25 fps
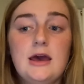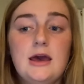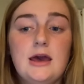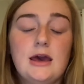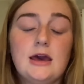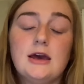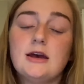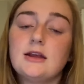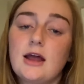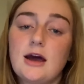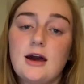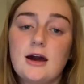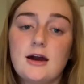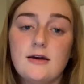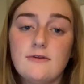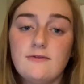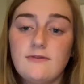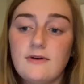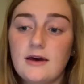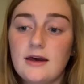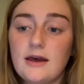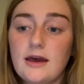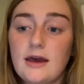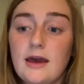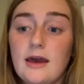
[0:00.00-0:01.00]

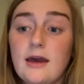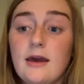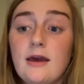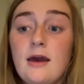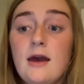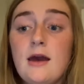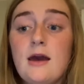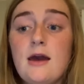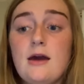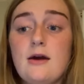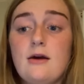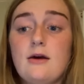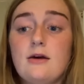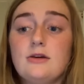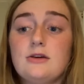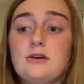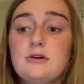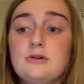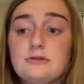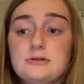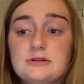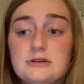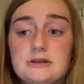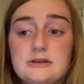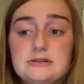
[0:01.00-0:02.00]
NIFA
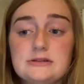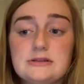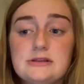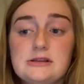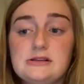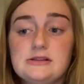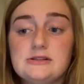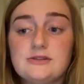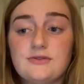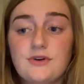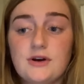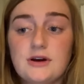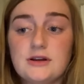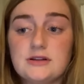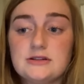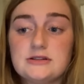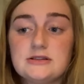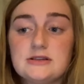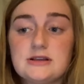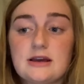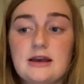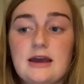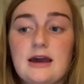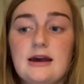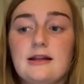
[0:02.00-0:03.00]
uses these funds
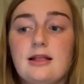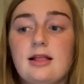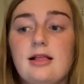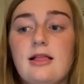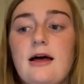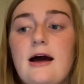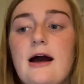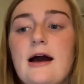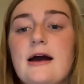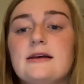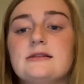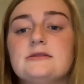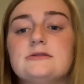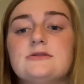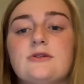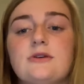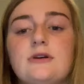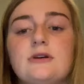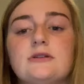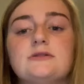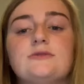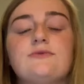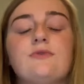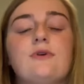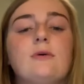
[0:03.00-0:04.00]
to catalyze
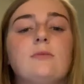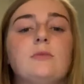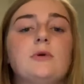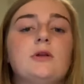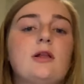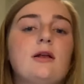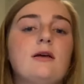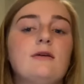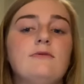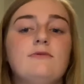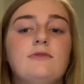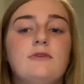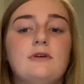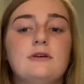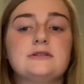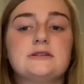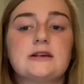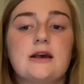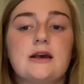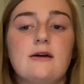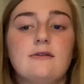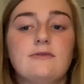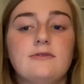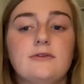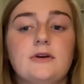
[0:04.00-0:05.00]
transformative
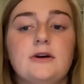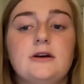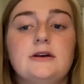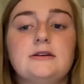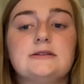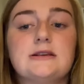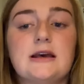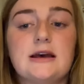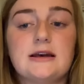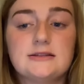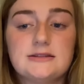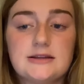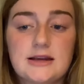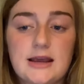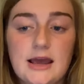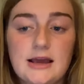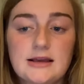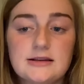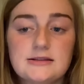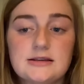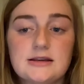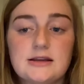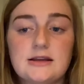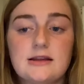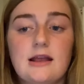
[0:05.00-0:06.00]
discoveries,
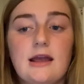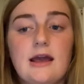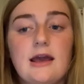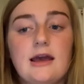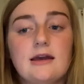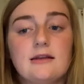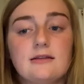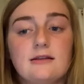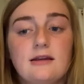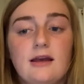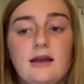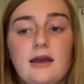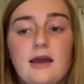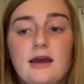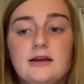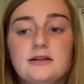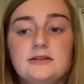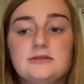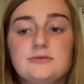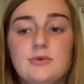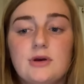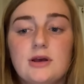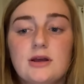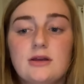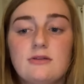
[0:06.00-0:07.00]
education, and
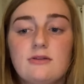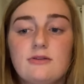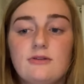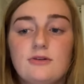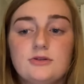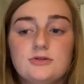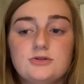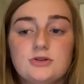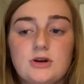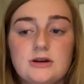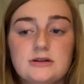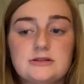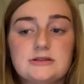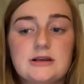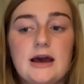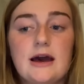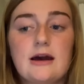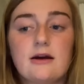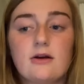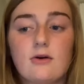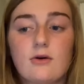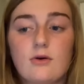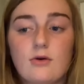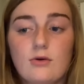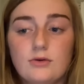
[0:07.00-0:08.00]
engagement to address
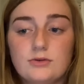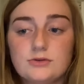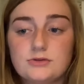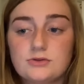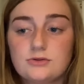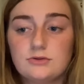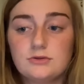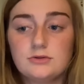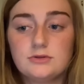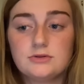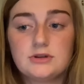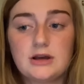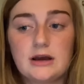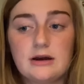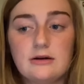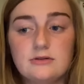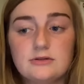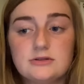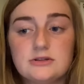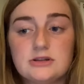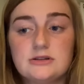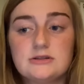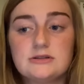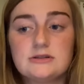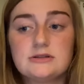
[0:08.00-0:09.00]
agricultural
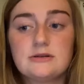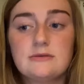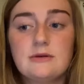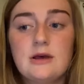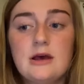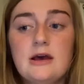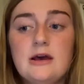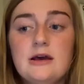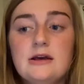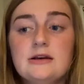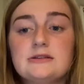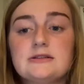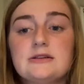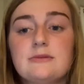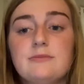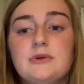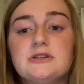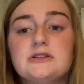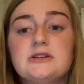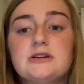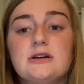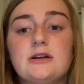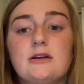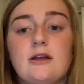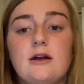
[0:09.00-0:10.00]
challenges.
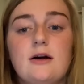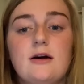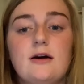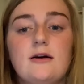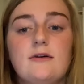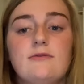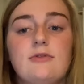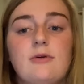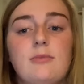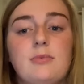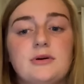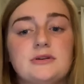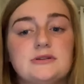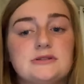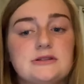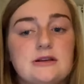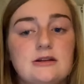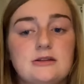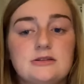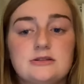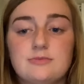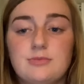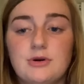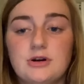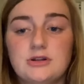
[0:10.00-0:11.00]
Submission of the
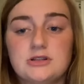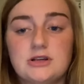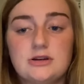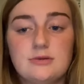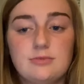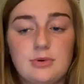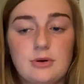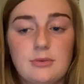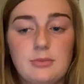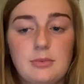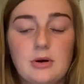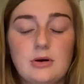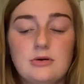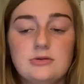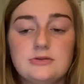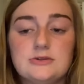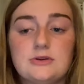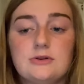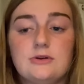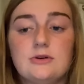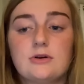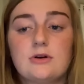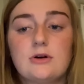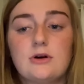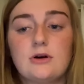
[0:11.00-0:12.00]
President's budget
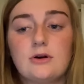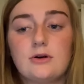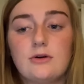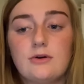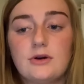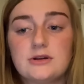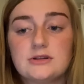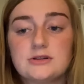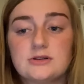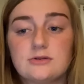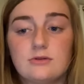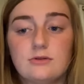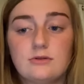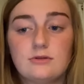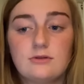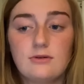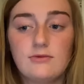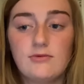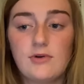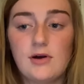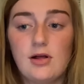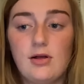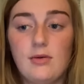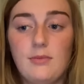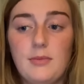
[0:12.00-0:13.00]
proposal, congressional
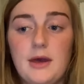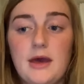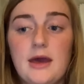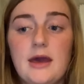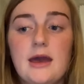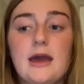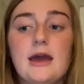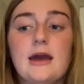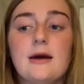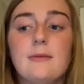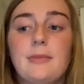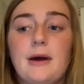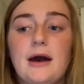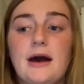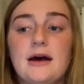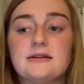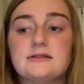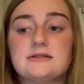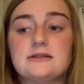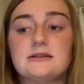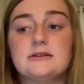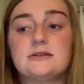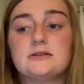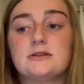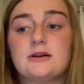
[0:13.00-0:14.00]
development and
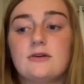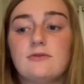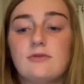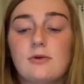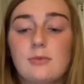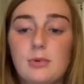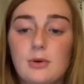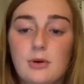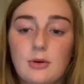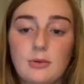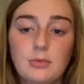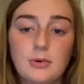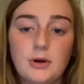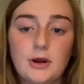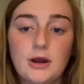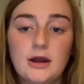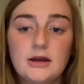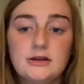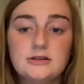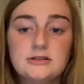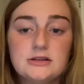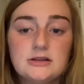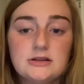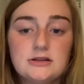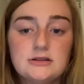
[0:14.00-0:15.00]
passage of
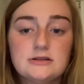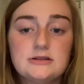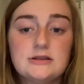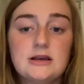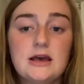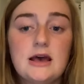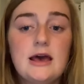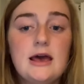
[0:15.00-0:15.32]
appropriations,